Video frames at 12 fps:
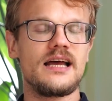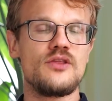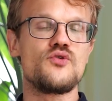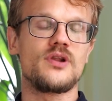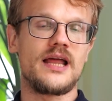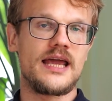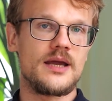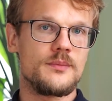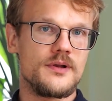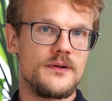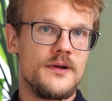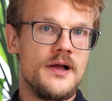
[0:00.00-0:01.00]

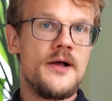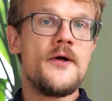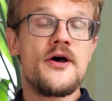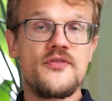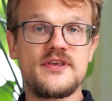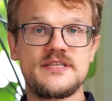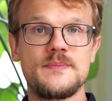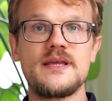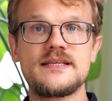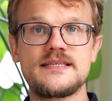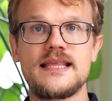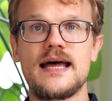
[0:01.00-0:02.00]
unreliable. This
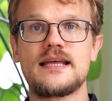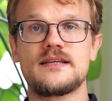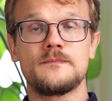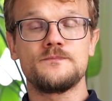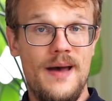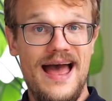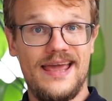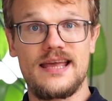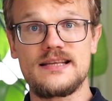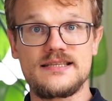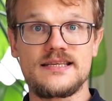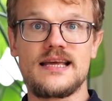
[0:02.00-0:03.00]
means that
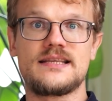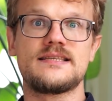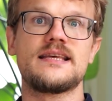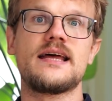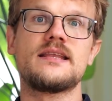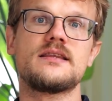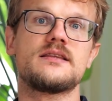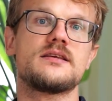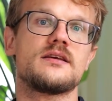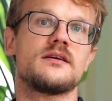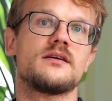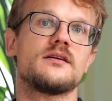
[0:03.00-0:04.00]
packets get sent
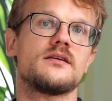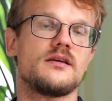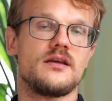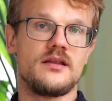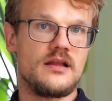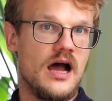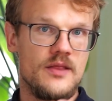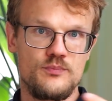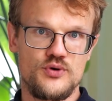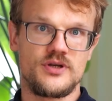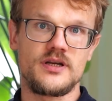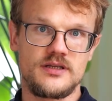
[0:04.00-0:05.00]
in
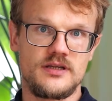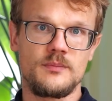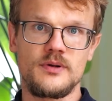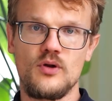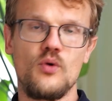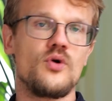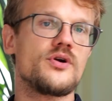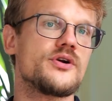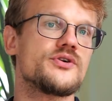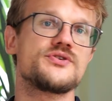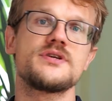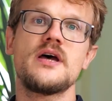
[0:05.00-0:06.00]
unpredictable
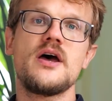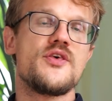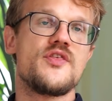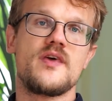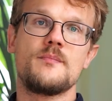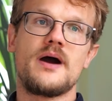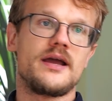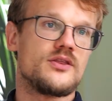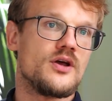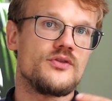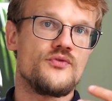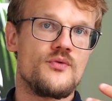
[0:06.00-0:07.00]
orders, they might
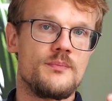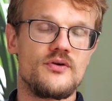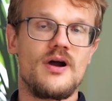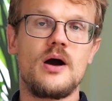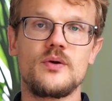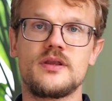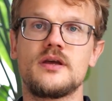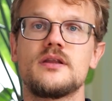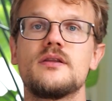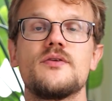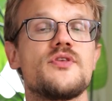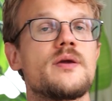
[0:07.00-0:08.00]
not be
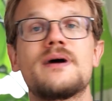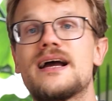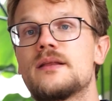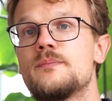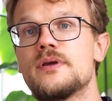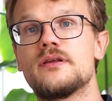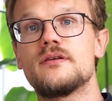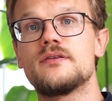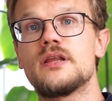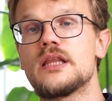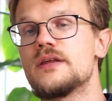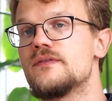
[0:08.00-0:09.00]
routed, they might be
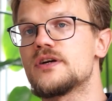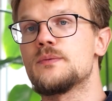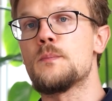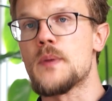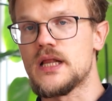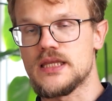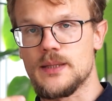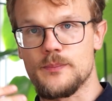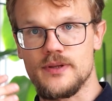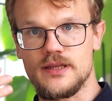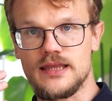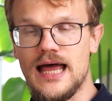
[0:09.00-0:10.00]
delivered
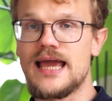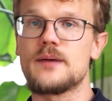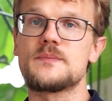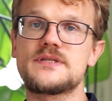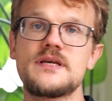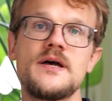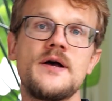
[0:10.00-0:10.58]
multiple times.